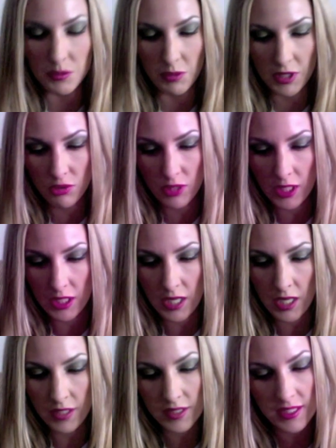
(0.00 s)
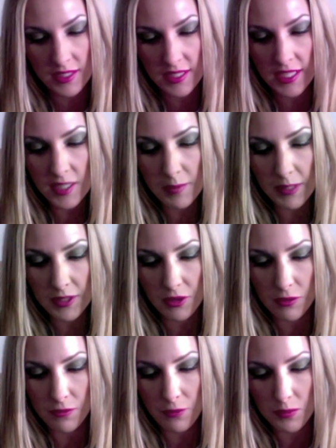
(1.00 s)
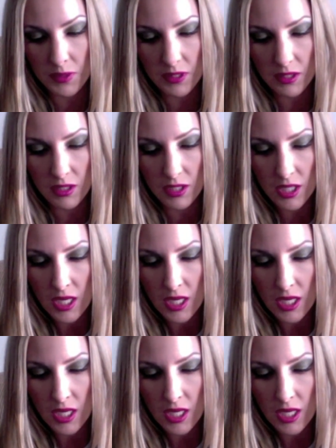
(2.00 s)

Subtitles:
what you need. This says antibacterial formula,